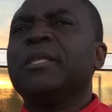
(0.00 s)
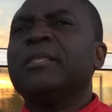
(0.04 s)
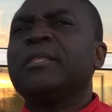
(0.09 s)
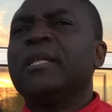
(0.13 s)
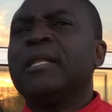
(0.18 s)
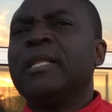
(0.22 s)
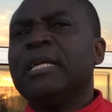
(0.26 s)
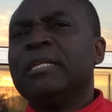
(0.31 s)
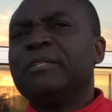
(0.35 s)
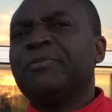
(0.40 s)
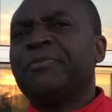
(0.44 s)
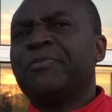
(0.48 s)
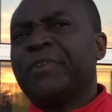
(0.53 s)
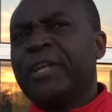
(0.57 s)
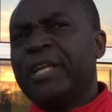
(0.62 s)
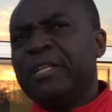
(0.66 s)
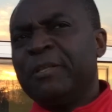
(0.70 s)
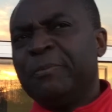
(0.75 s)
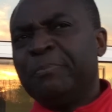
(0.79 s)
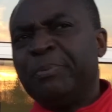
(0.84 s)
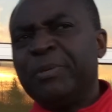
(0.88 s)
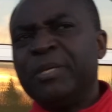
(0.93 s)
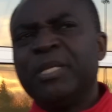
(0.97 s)
the late
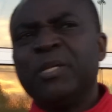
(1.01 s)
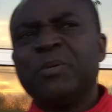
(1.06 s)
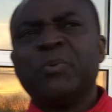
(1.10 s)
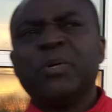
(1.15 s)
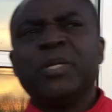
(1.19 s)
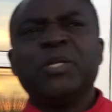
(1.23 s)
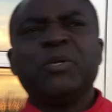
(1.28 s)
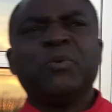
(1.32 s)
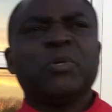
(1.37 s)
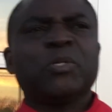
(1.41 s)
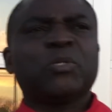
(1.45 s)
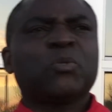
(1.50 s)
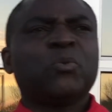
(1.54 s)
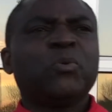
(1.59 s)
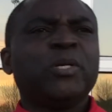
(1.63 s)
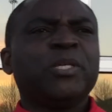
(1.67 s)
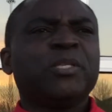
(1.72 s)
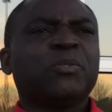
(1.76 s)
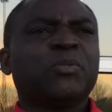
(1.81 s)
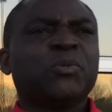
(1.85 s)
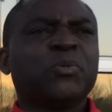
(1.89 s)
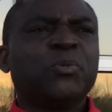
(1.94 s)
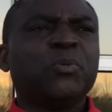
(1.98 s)
Friday Piri, when he was
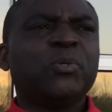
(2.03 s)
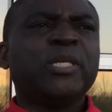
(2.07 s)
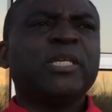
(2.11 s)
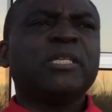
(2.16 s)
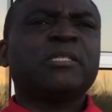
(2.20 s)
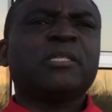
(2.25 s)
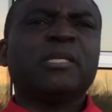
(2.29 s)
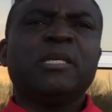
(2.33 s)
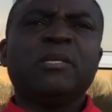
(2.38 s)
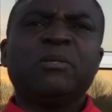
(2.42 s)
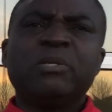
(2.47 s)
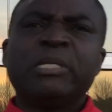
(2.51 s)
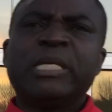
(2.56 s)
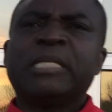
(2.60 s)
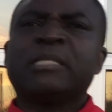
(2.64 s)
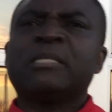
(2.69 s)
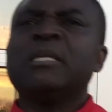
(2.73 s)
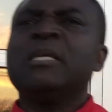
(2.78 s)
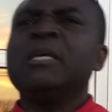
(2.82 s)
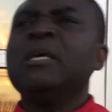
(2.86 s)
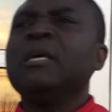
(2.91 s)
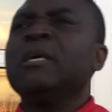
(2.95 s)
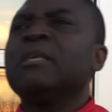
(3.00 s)
going through his
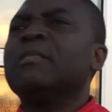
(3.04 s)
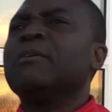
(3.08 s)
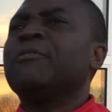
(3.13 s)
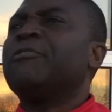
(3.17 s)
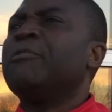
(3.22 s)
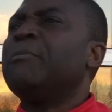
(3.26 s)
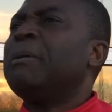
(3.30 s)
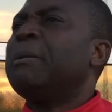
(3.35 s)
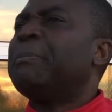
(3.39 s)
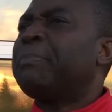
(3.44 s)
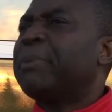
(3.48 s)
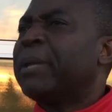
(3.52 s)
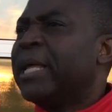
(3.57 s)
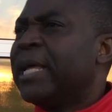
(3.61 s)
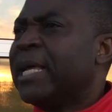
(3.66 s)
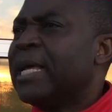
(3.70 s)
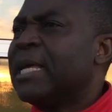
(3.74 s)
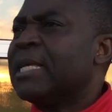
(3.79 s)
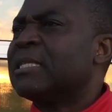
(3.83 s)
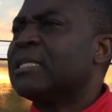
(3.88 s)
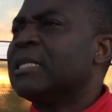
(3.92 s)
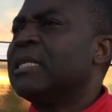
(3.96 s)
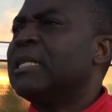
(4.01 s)
illness, the former
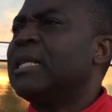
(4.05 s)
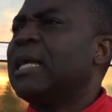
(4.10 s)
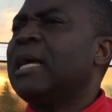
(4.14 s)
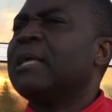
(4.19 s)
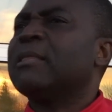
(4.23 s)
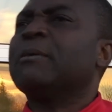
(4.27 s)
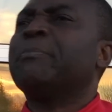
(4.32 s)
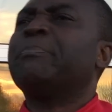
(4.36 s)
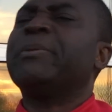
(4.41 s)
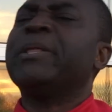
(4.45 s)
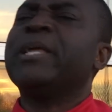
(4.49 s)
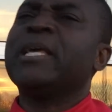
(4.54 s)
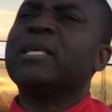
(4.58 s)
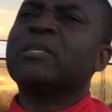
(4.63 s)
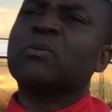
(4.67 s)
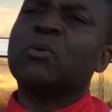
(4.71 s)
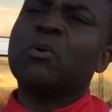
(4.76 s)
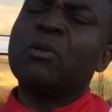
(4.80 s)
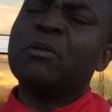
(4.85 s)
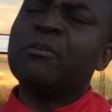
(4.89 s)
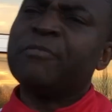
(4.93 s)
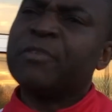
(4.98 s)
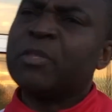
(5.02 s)
players and other players
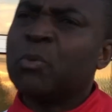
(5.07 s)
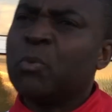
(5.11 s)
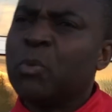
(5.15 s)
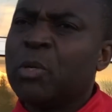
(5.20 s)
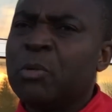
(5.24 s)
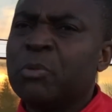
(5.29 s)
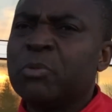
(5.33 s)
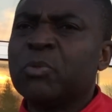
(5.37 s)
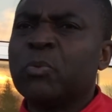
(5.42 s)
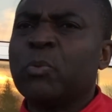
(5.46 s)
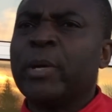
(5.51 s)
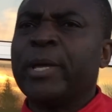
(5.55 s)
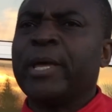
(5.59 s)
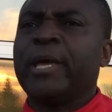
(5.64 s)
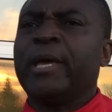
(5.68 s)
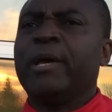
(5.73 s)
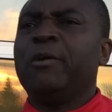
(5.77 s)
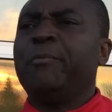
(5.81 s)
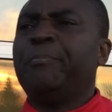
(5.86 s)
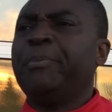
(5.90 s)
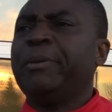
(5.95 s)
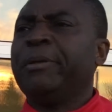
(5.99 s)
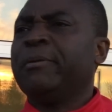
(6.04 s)
all over the world were
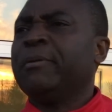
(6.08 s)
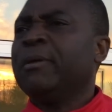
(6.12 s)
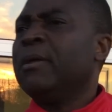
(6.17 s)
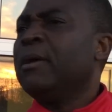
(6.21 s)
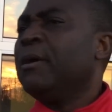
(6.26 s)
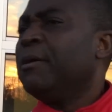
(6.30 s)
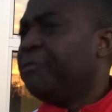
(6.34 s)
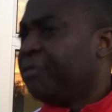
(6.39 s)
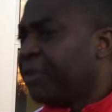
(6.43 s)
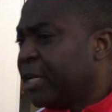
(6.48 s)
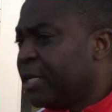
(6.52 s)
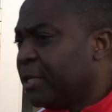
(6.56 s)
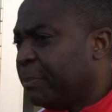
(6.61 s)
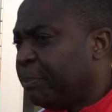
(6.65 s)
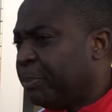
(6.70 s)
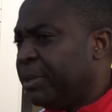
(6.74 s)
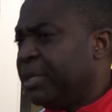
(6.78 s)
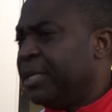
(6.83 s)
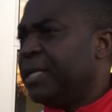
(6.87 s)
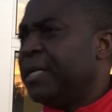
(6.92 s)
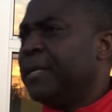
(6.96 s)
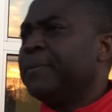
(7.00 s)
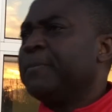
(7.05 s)
helping Friday
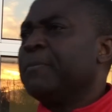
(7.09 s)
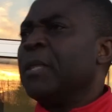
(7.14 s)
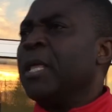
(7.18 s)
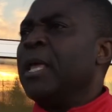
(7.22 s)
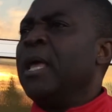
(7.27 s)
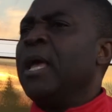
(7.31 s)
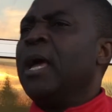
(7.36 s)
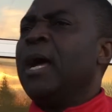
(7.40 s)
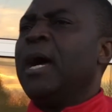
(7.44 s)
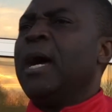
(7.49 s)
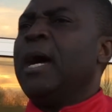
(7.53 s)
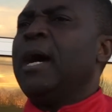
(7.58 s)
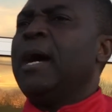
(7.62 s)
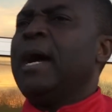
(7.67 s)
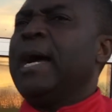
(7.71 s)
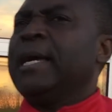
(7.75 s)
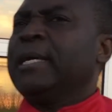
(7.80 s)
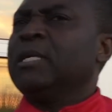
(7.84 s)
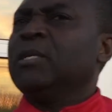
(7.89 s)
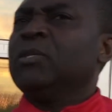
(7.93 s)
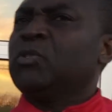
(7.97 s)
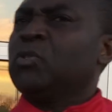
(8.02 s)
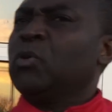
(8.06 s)
Piri. I
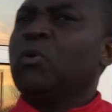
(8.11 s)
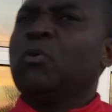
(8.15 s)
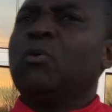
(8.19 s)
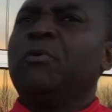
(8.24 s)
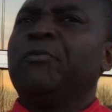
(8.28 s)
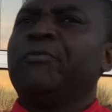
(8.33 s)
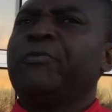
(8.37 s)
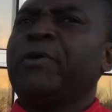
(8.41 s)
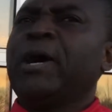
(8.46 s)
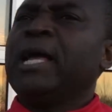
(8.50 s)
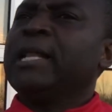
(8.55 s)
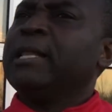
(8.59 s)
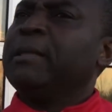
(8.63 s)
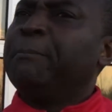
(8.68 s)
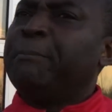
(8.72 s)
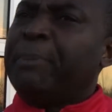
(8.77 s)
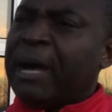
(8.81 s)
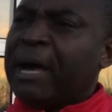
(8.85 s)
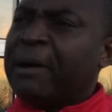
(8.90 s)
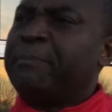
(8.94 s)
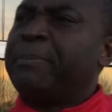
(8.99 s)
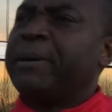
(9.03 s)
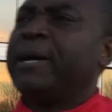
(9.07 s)
can talk of Ali
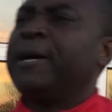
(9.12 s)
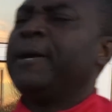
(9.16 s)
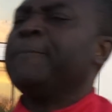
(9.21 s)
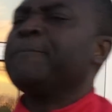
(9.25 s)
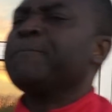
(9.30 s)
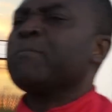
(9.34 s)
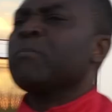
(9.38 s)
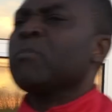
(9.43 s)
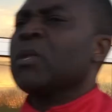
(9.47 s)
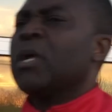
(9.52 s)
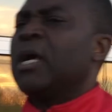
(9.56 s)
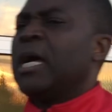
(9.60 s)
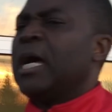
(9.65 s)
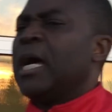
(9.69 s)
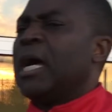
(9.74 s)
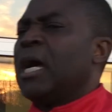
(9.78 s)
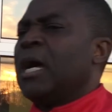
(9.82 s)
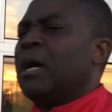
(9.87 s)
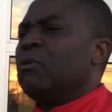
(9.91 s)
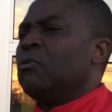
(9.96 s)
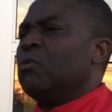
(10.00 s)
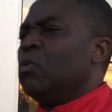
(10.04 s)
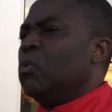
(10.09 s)
Baba,
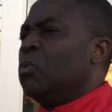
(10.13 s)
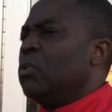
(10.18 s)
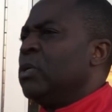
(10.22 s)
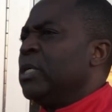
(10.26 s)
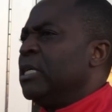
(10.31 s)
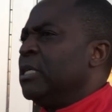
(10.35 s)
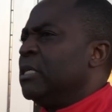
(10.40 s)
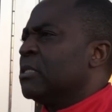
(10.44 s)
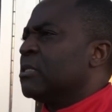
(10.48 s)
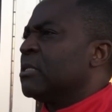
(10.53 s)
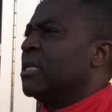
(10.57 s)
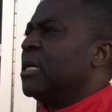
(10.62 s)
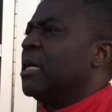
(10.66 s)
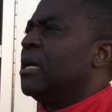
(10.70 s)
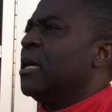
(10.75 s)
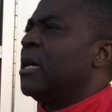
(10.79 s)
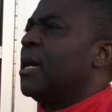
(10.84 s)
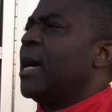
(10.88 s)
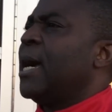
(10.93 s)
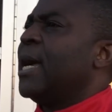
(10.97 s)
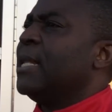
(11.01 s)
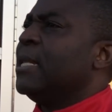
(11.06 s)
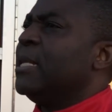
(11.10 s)
who is
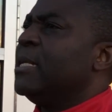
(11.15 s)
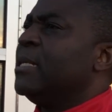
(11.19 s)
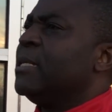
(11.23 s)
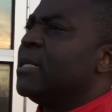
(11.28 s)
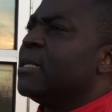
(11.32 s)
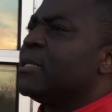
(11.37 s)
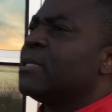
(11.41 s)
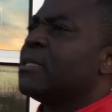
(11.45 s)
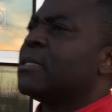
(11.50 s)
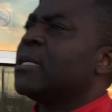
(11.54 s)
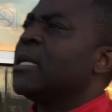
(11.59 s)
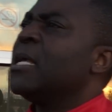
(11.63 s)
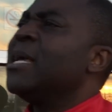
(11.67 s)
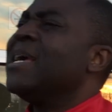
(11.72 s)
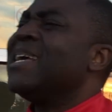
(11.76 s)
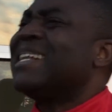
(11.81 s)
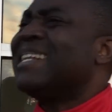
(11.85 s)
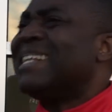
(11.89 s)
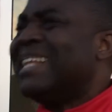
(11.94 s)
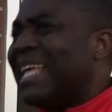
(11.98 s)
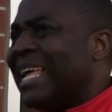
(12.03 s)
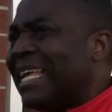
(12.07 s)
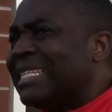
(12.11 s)
Highlanders
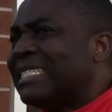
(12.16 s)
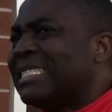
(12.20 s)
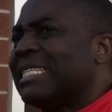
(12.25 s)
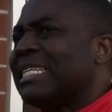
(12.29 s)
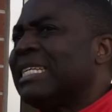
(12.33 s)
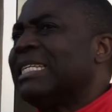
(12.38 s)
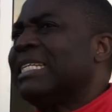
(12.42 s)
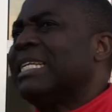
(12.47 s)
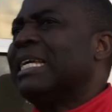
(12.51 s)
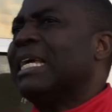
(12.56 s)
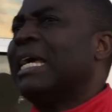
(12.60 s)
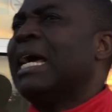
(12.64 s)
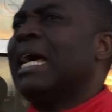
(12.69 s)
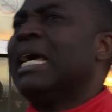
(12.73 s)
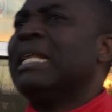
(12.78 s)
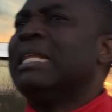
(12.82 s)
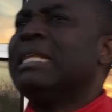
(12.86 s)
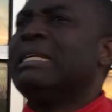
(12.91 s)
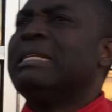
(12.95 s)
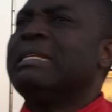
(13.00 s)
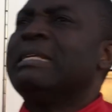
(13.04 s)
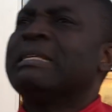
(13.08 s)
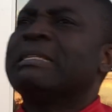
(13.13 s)
legend,
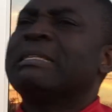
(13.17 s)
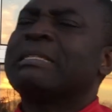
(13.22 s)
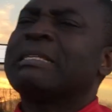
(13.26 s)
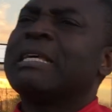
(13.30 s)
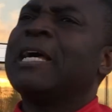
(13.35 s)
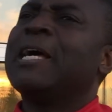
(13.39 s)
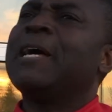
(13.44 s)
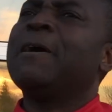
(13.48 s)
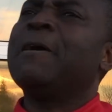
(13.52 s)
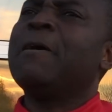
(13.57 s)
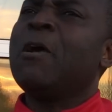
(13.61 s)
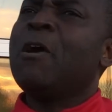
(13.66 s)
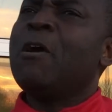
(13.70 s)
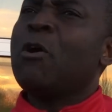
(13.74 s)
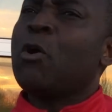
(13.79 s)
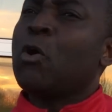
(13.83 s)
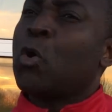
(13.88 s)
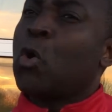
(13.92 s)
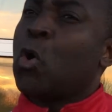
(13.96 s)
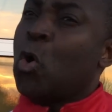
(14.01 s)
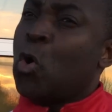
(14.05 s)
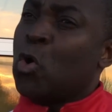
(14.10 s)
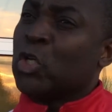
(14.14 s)
Highlanders
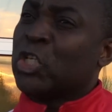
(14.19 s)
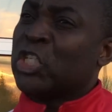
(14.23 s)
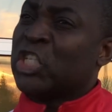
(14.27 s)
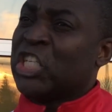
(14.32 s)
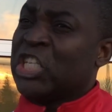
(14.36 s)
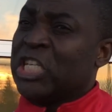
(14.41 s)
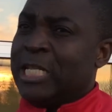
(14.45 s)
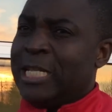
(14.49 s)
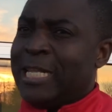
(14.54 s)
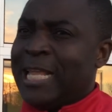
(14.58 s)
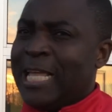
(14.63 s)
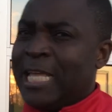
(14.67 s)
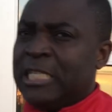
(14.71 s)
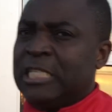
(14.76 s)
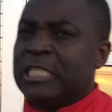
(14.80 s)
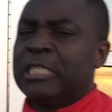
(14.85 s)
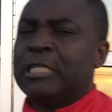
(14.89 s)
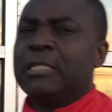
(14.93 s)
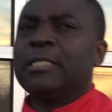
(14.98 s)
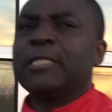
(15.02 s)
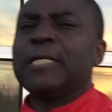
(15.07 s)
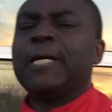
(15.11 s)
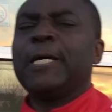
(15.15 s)
coach
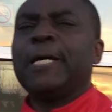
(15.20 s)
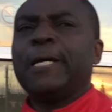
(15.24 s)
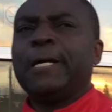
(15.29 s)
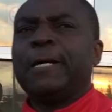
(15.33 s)
legend,